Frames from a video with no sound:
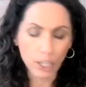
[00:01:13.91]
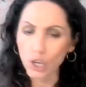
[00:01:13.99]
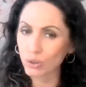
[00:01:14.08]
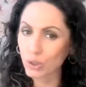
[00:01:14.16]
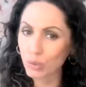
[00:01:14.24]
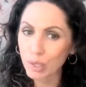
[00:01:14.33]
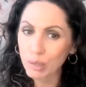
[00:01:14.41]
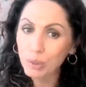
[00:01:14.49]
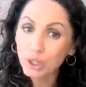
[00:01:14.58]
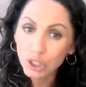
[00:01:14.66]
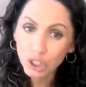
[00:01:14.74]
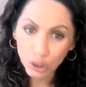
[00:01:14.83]
No two
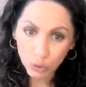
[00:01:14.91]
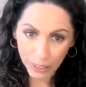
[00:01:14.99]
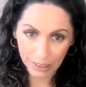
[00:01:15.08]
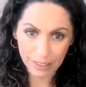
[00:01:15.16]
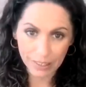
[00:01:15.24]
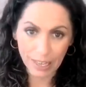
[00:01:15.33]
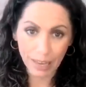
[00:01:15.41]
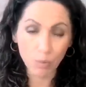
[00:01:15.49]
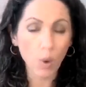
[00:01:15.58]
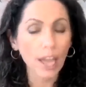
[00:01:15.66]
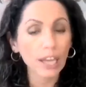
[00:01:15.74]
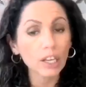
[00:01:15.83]
people do it the same
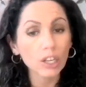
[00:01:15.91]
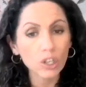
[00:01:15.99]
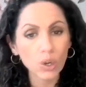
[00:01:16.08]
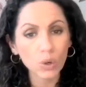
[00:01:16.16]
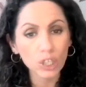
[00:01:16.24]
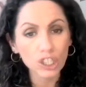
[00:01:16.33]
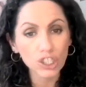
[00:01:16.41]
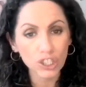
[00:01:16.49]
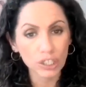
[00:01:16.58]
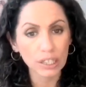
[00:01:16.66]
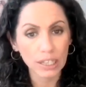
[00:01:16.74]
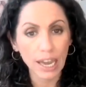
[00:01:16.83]
way, nor
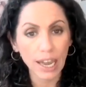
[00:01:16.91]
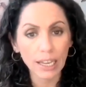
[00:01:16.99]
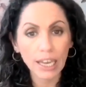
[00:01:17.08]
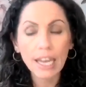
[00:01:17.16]
should they.